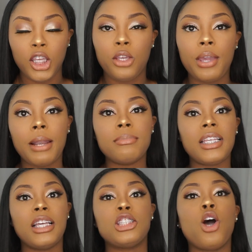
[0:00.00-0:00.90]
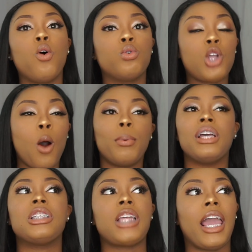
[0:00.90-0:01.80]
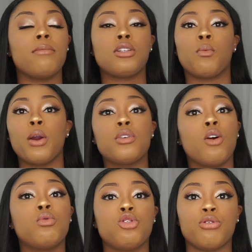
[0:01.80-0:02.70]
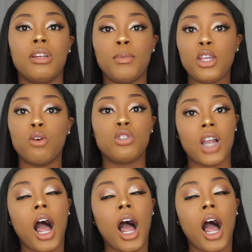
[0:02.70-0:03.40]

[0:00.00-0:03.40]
You get what I'm saying? So don't be ashamed to work your dream and your job.